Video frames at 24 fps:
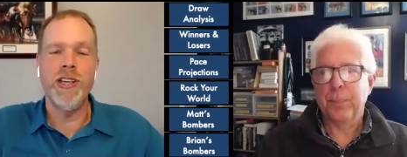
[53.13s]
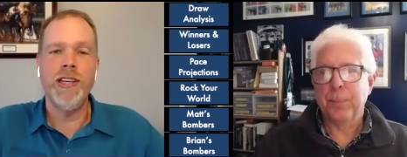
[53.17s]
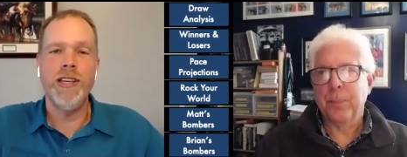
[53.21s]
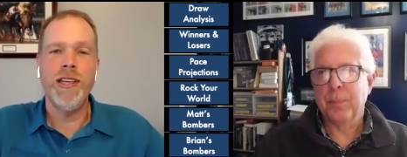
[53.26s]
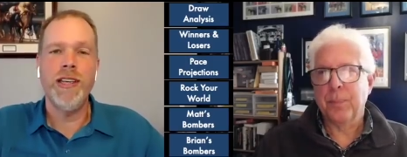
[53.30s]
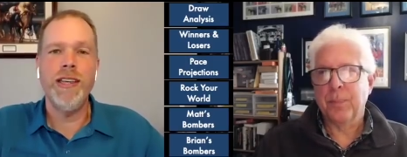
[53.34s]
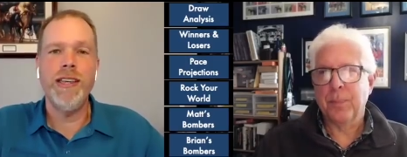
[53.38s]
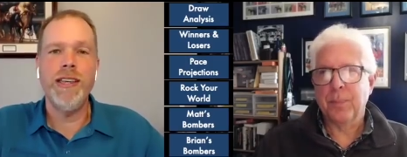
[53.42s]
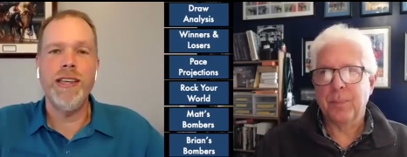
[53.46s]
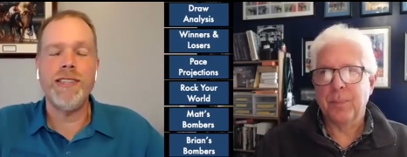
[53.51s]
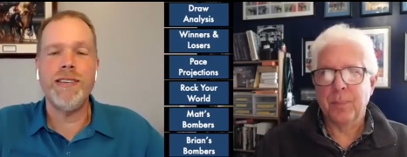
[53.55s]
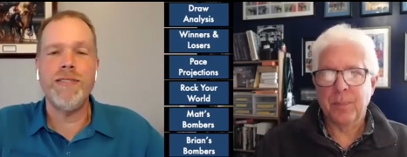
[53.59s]

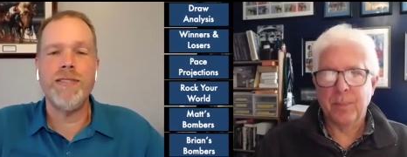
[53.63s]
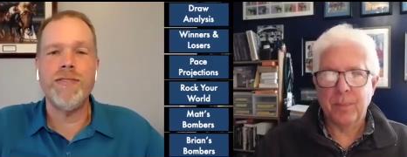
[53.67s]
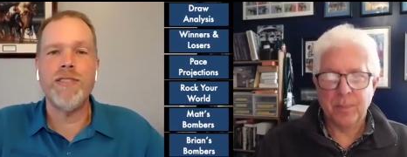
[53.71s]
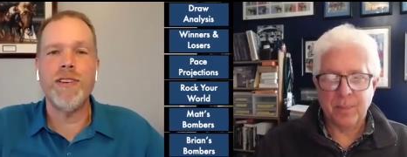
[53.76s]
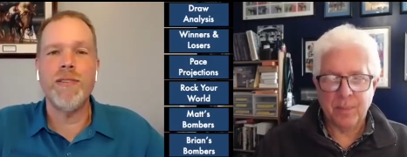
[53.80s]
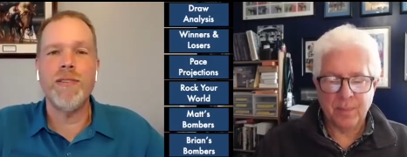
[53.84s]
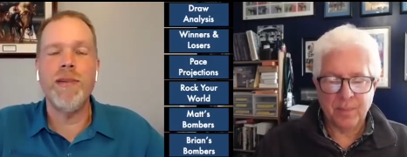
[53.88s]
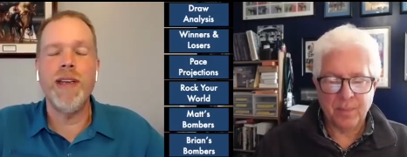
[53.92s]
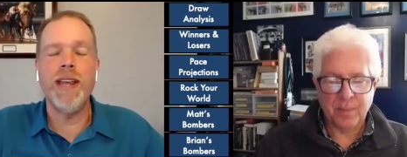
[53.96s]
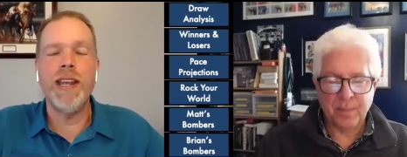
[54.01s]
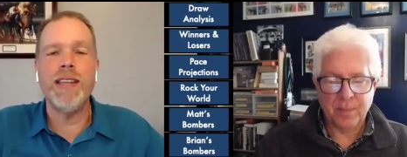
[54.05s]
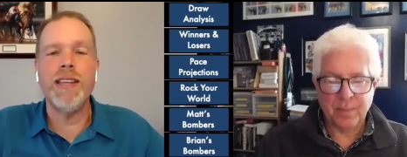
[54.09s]
Speaker 1: Easy for
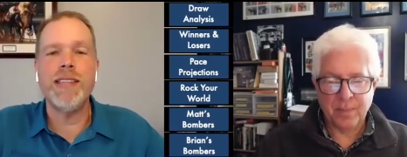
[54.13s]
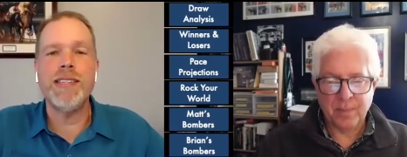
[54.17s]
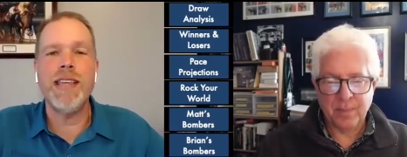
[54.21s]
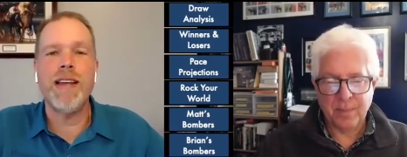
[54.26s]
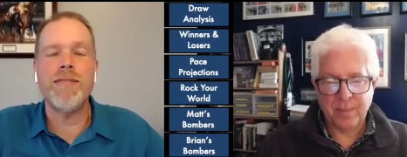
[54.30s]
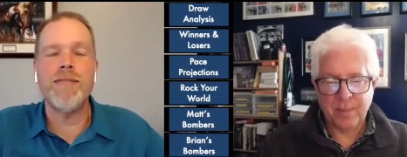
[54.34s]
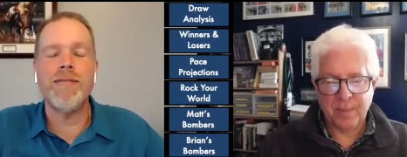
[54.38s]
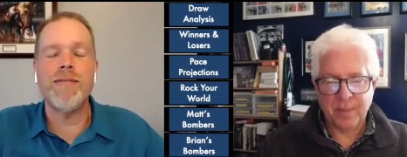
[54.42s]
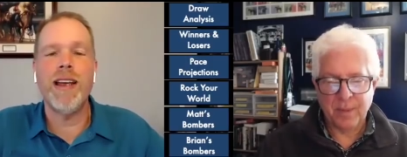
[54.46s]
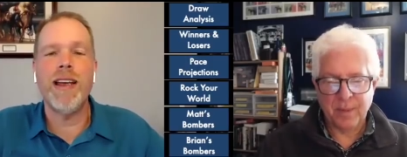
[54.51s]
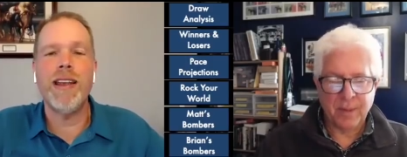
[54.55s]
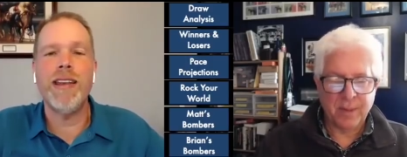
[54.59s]
me to say
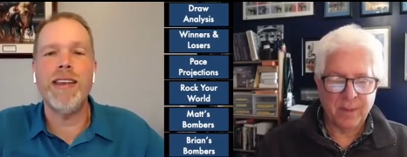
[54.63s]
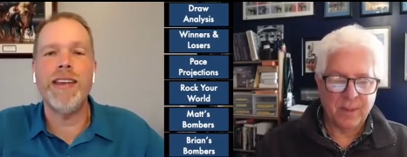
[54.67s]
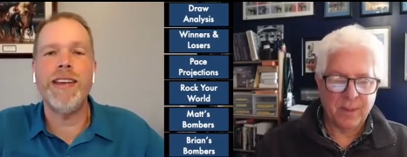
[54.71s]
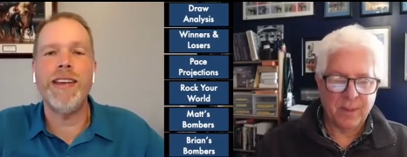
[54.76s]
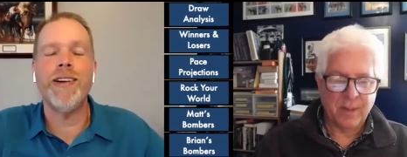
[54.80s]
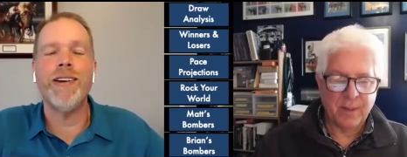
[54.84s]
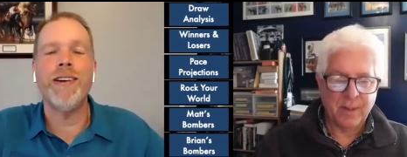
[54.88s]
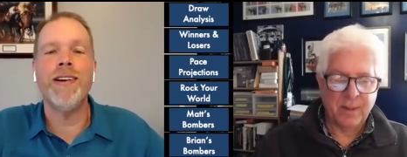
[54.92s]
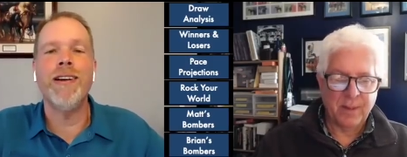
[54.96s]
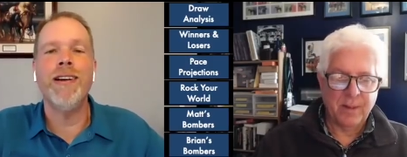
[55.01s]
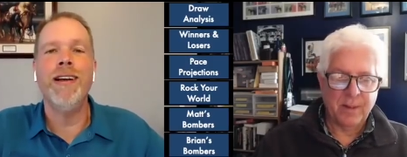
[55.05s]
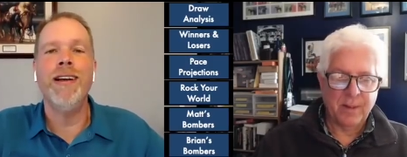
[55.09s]
right
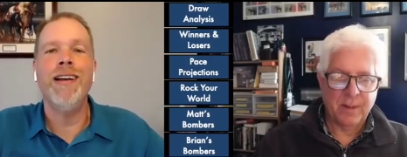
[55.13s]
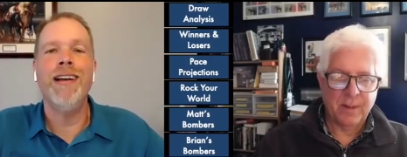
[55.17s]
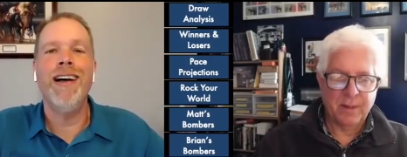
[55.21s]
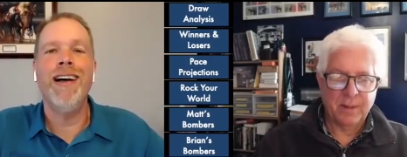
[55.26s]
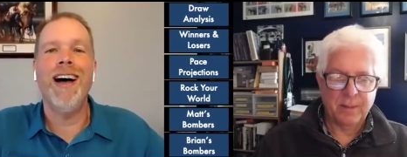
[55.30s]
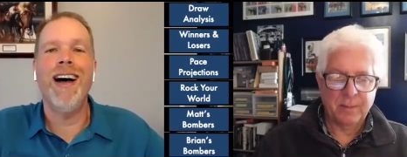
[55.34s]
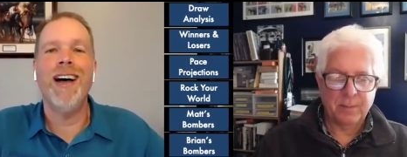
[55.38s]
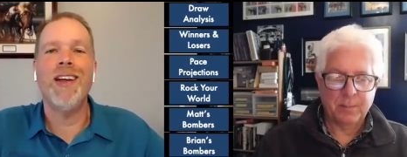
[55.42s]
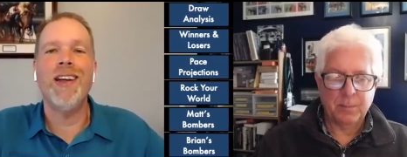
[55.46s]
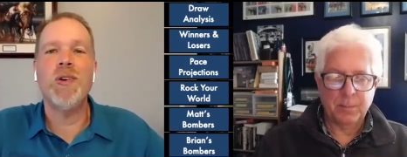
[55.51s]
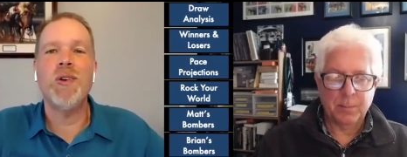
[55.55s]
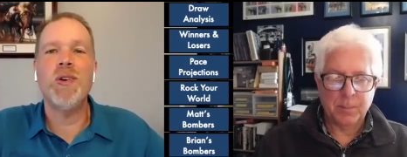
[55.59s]
here
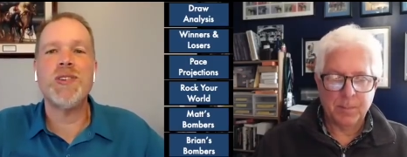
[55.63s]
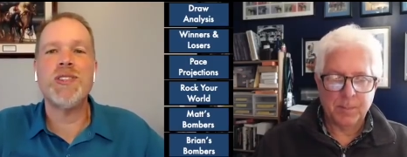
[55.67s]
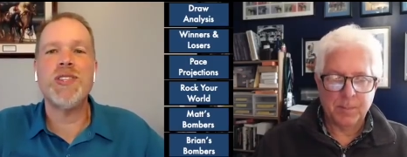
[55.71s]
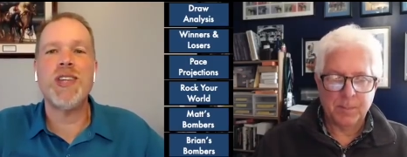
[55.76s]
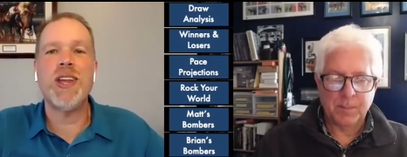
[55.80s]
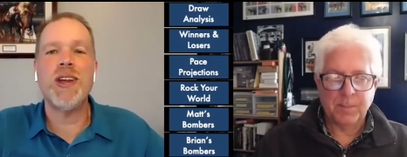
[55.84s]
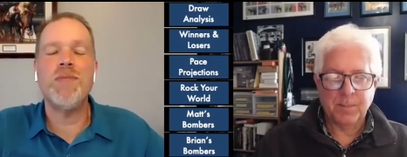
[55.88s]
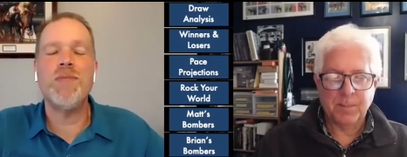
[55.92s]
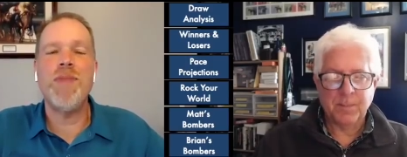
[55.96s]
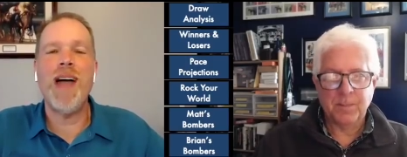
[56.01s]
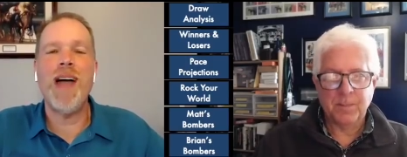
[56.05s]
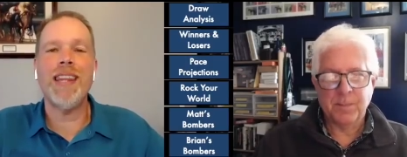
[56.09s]
on Horse Center.
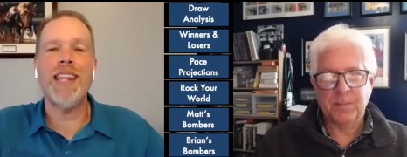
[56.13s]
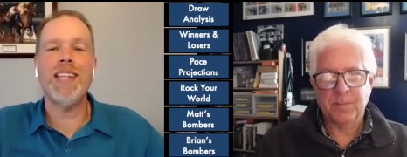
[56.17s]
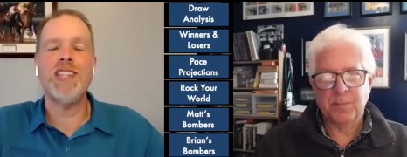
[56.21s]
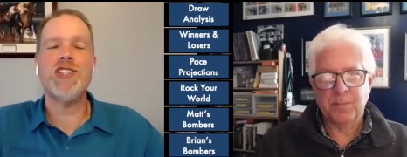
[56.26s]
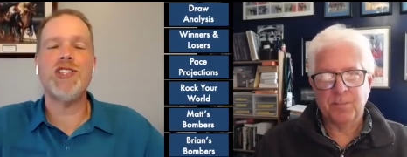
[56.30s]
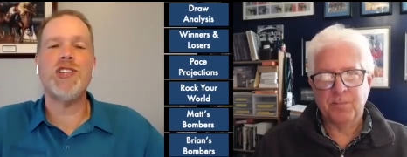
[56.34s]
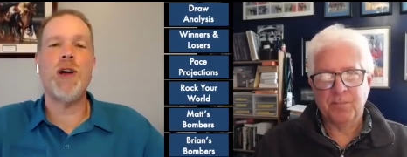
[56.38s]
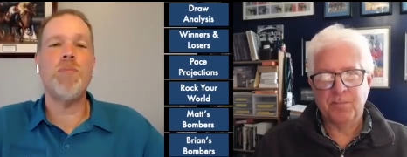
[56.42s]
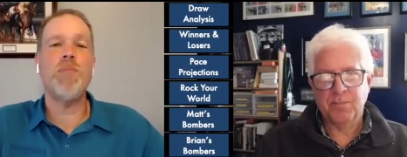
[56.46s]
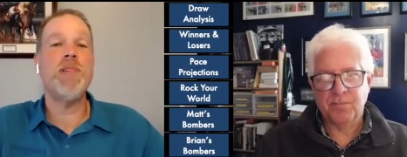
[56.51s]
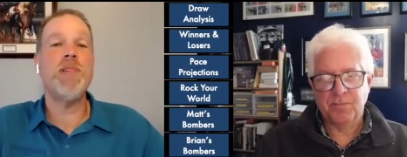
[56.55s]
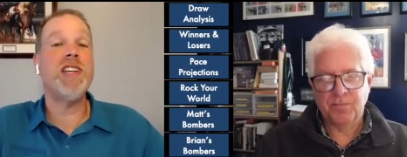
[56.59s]
Matt, let's
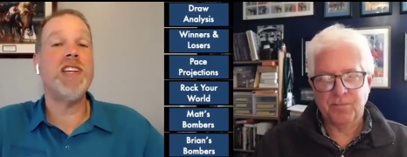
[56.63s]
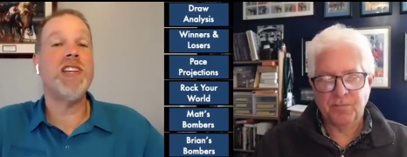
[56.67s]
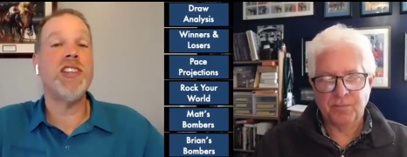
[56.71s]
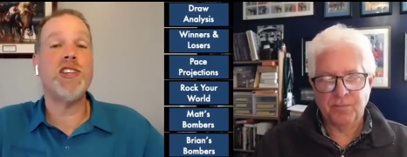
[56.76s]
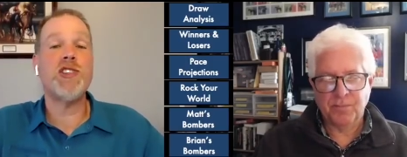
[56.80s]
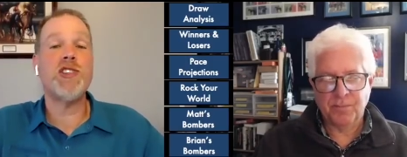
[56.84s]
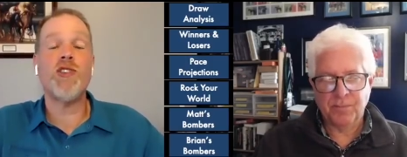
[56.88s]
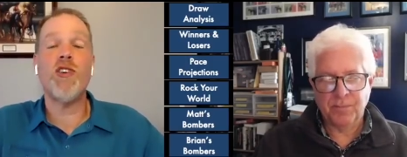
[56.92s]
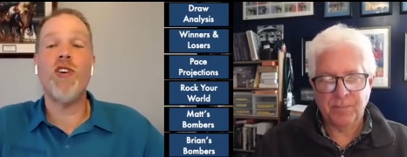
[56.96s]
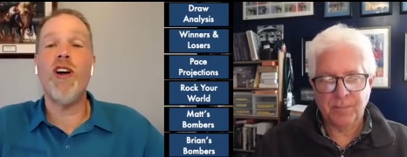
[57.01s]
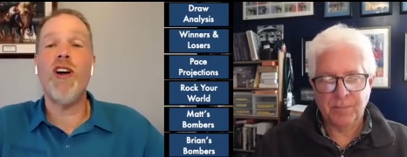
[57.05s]
jump into the draw.